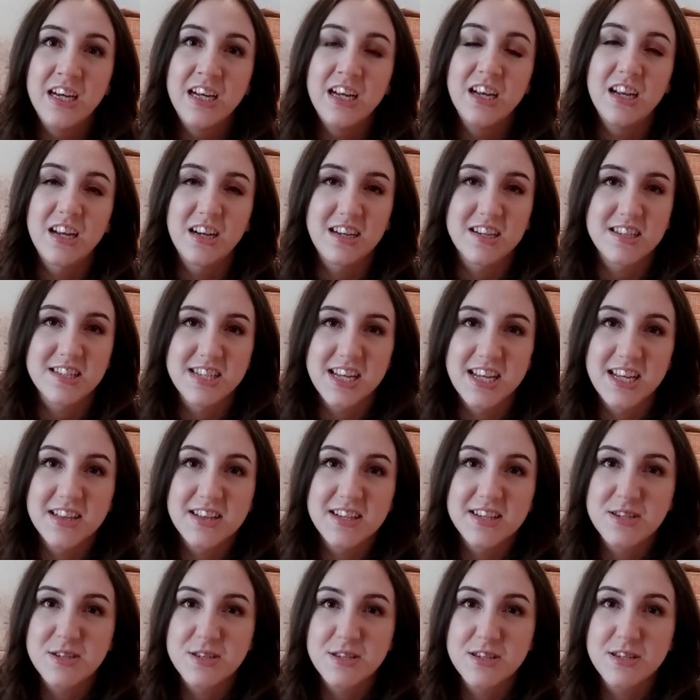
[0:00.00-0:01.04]
Like I said,
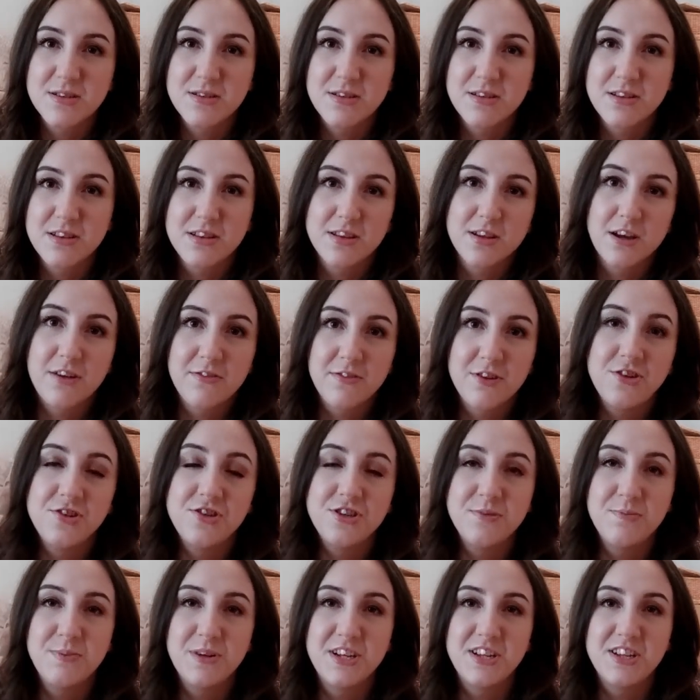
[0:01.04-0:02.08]
I've
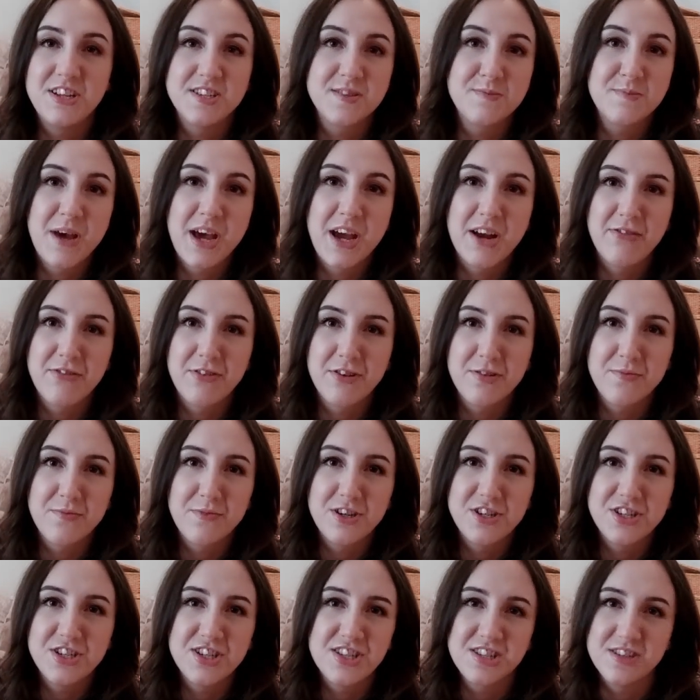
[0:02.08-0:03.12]
usually been in the spare room,
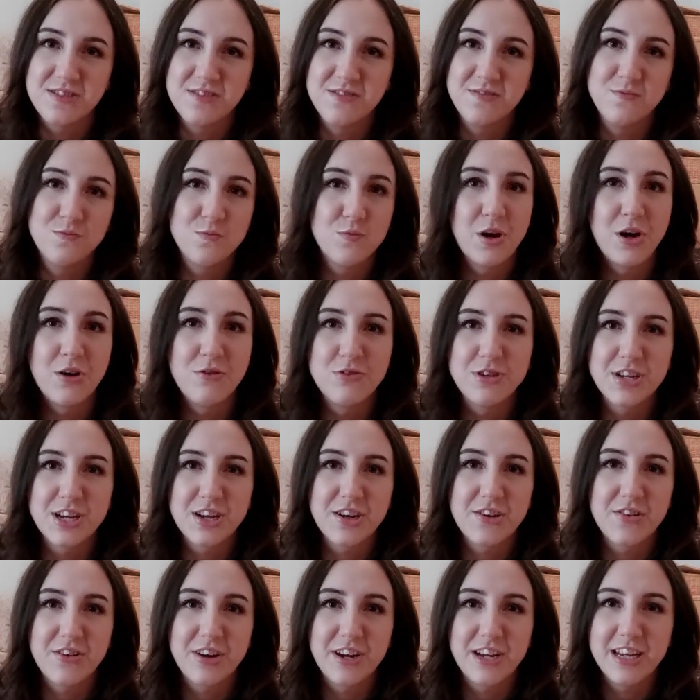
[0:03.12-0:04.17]
which isn't well
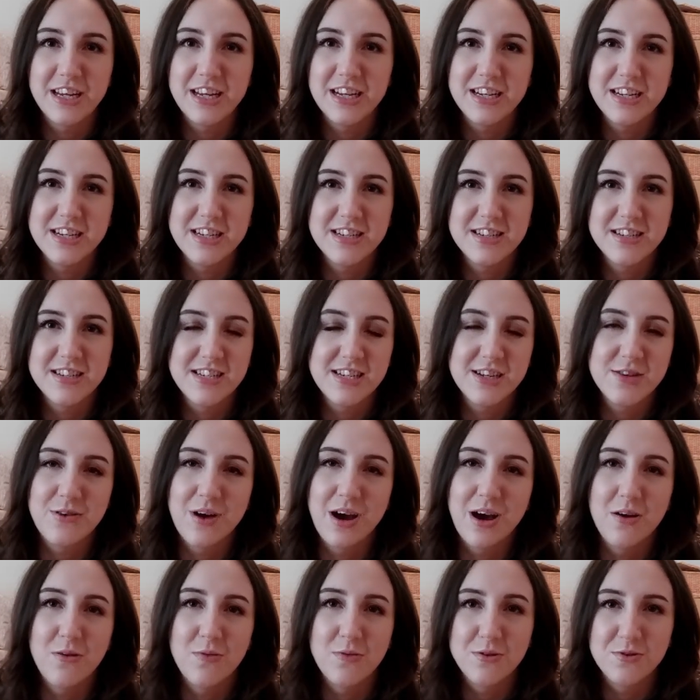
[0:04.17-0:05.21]
decorated. It's still
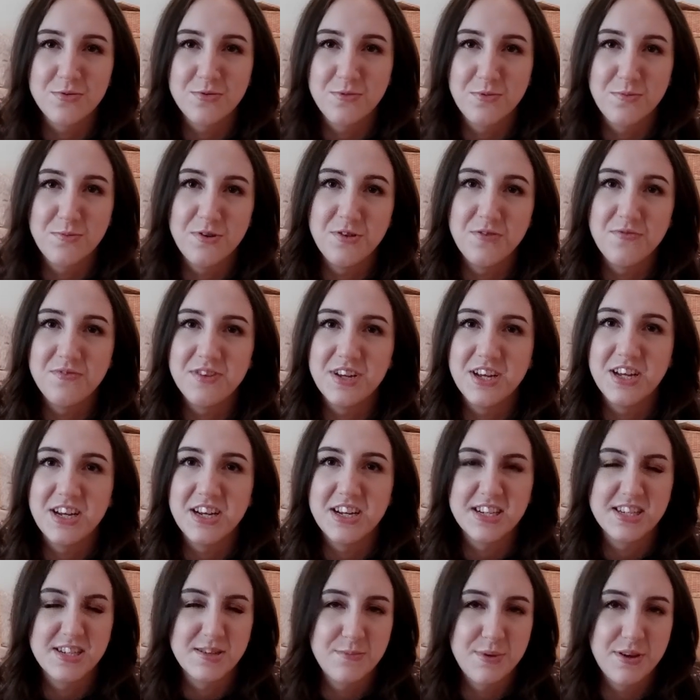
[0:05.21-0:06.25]
how it was when we moved in.
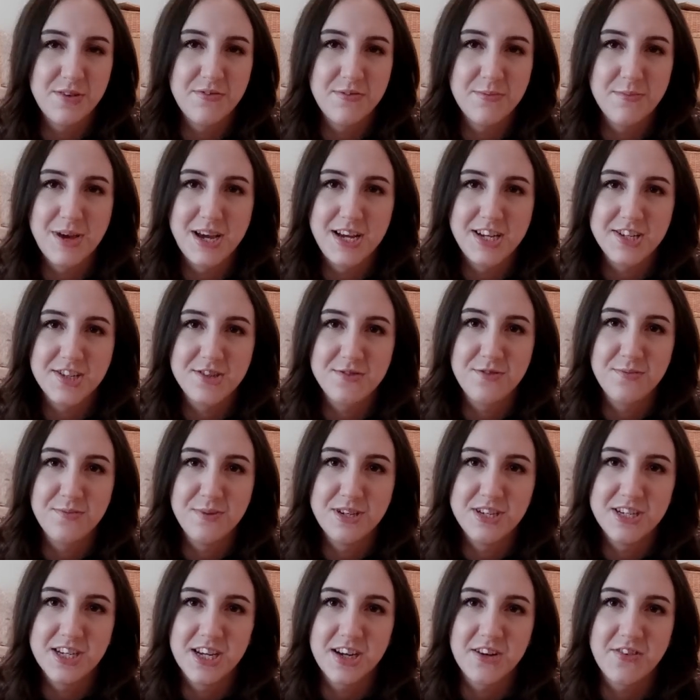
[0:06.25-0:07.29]
It's a bit of a mess. We've
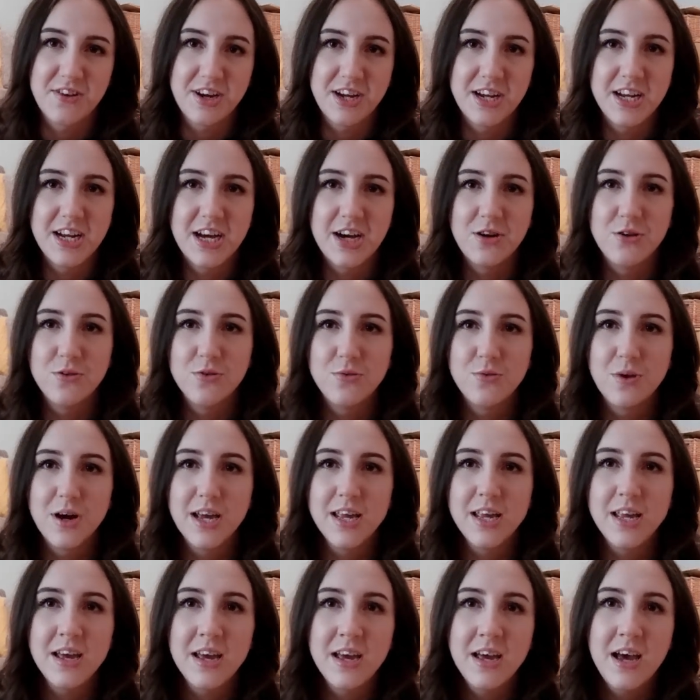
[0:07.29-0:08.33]
been decorating our
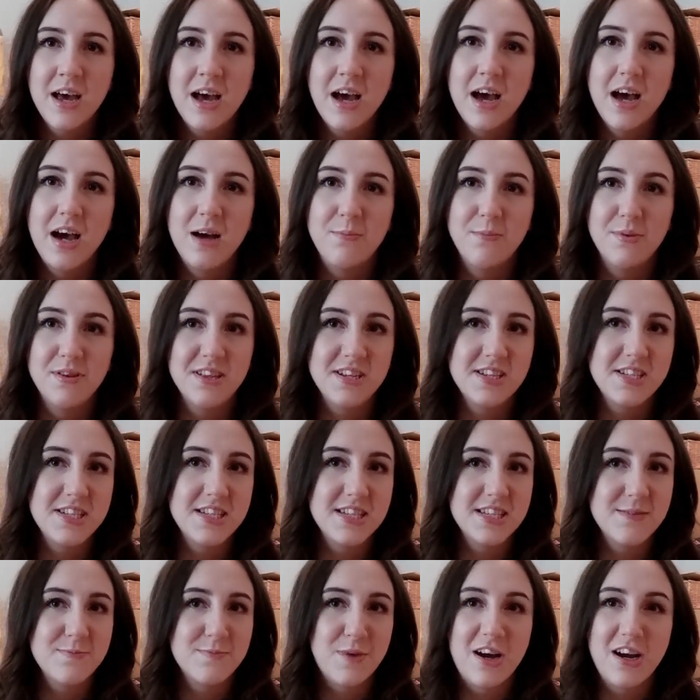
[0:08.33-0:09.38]
hallway. But this
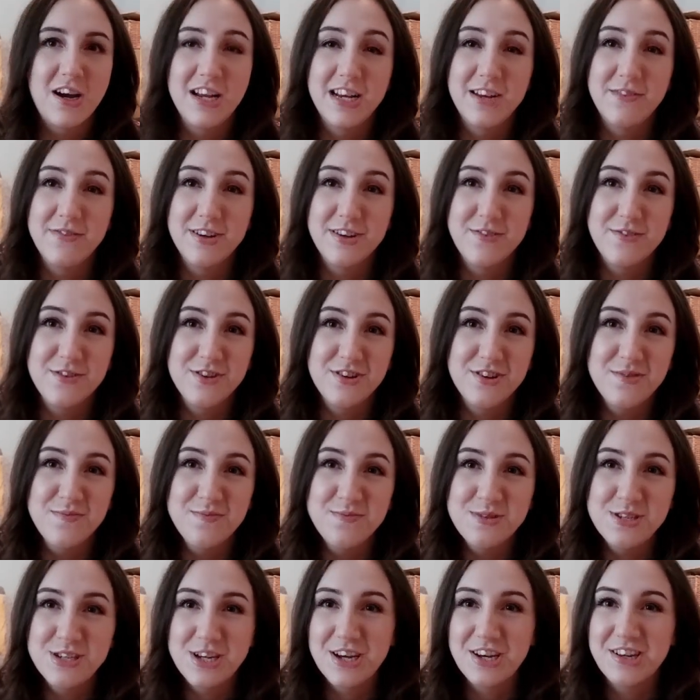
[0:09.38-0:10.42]
is my living room.
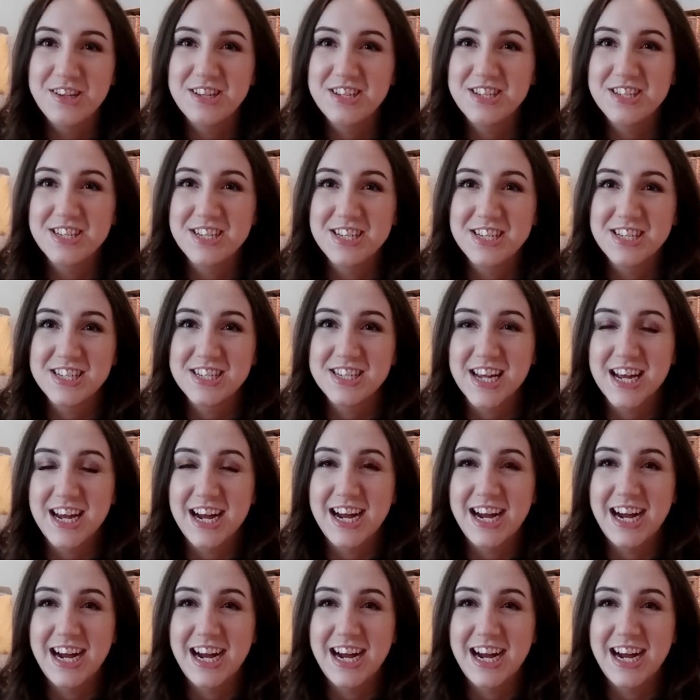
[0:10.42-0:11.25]
So this is